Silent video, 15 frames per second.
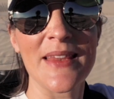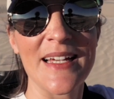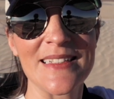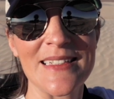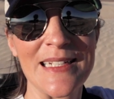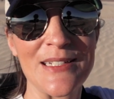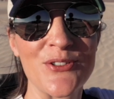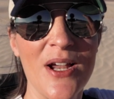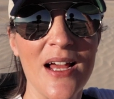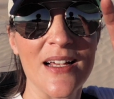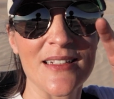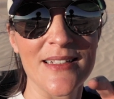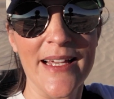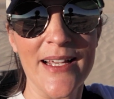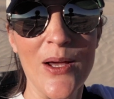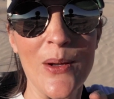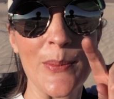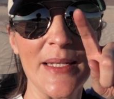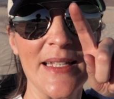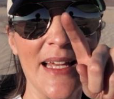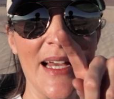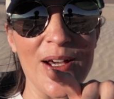nice little tracks like
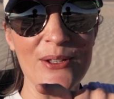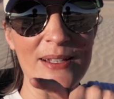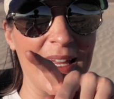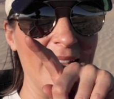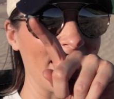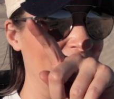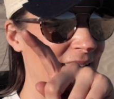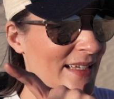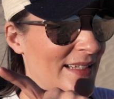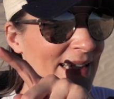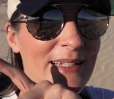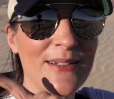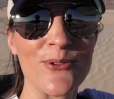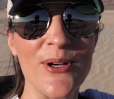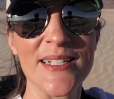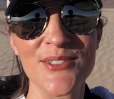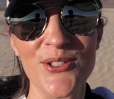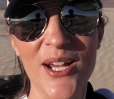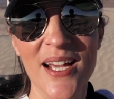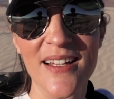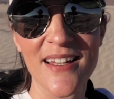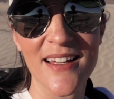up and down like a little
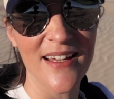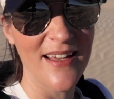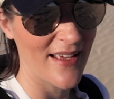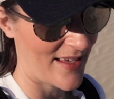racetrack